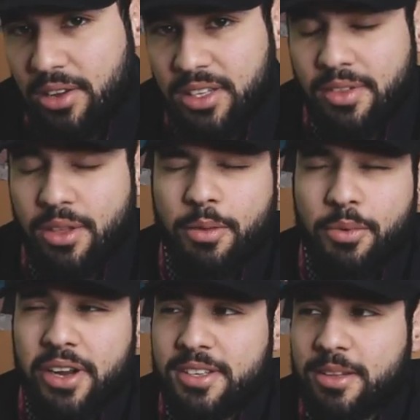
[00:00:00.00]
out. Even though the
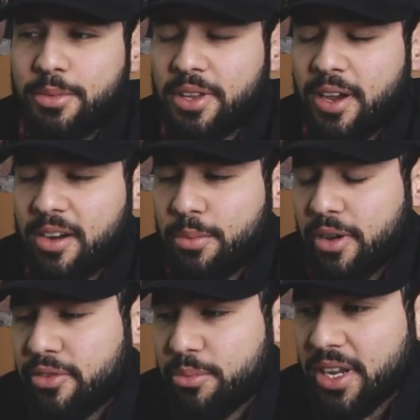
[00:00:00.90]
price is a little bit higher,
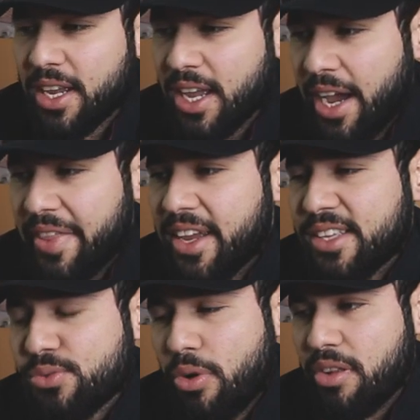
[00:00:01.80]
but for me, I think
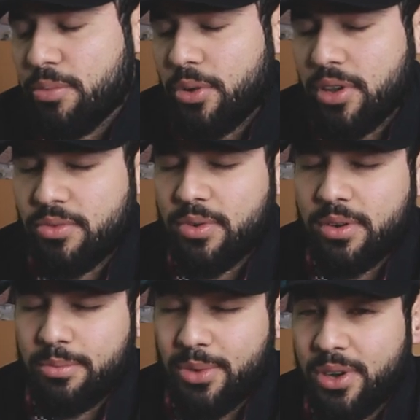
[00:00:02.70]
it's worth it because re
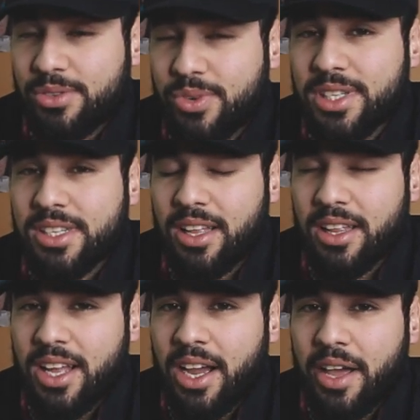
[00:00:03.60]
because
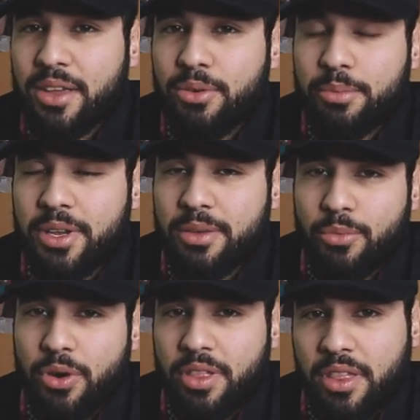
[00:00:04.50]
resale, I think, will be
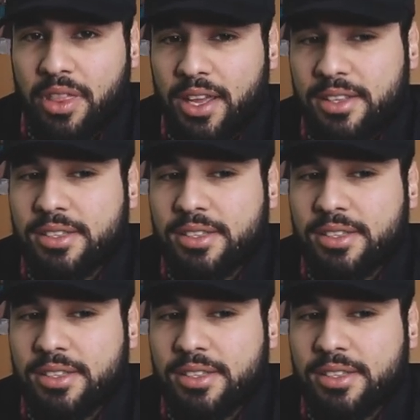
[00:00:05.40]
more than that.